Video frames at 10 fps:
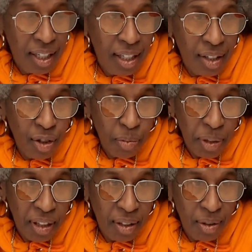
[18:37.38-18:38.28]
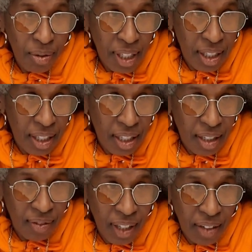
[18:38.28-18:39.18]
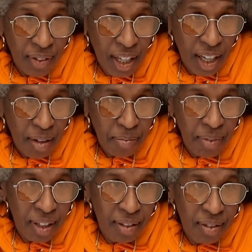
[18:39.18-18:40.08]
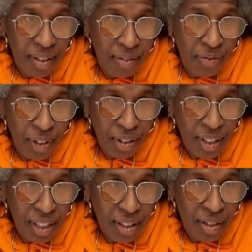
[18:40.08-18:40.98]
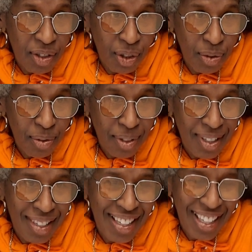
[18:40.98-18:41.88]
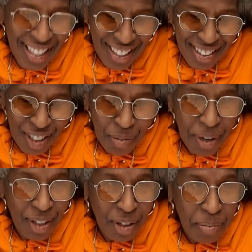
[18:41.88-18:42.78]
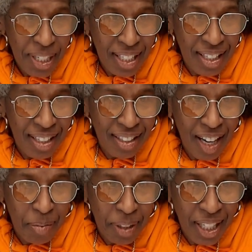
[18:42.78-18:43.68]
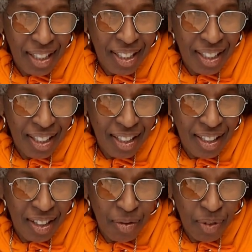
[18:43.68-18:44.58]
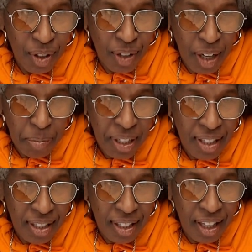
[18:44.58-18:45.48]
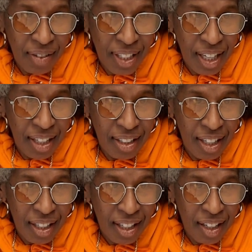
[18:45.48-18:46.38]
to be the new ED of mm-hmm. Life Camp and fill these shoes, you know, by all means, send your application in to info at piecesoflifestyle.com.